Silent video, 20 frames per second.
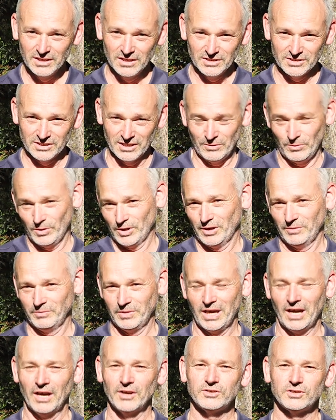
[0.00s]
So what I'm
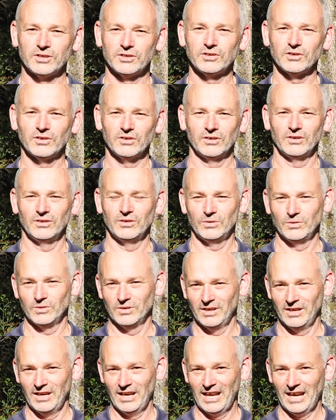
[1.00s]
going to do
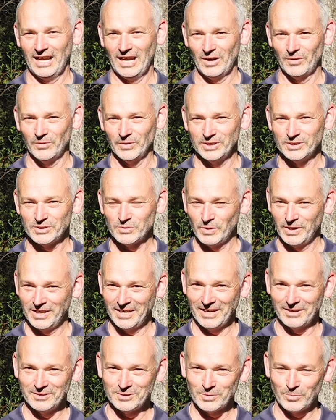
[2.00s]
now is we're
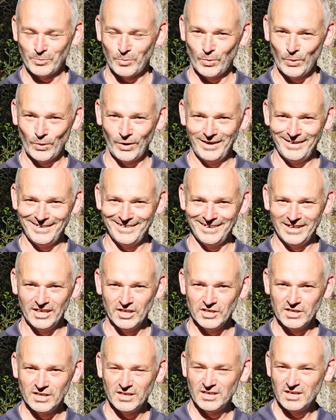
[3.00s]
going to bring
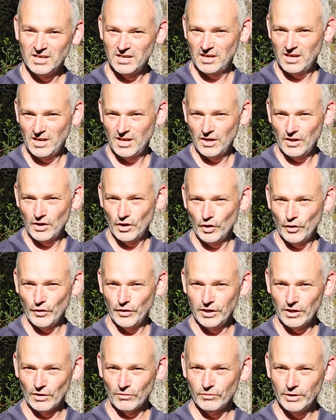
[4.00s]
in
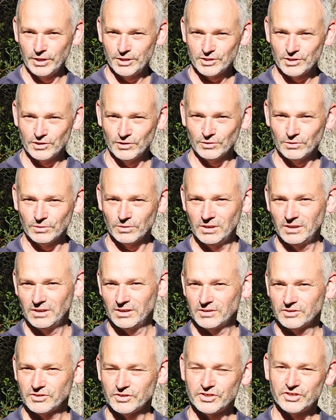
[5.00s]
the original
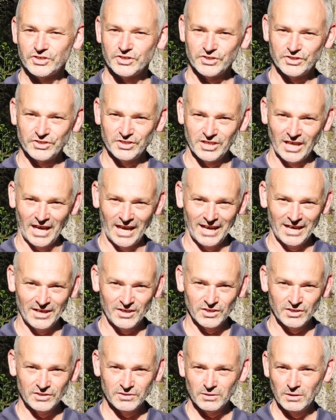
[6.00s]

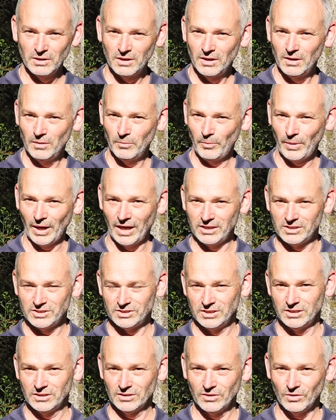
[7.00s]
standard baked
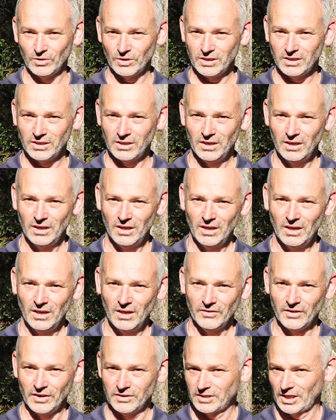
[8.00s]
in look
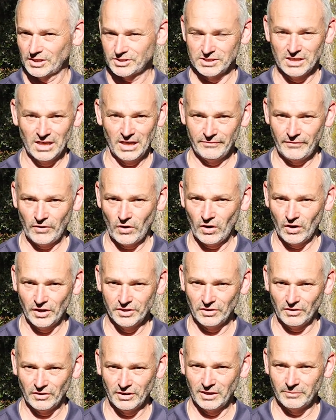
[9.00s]
that doesn't have high
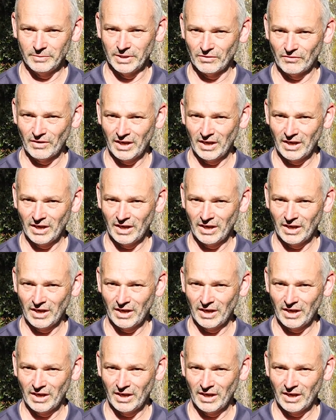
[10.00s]
dynamic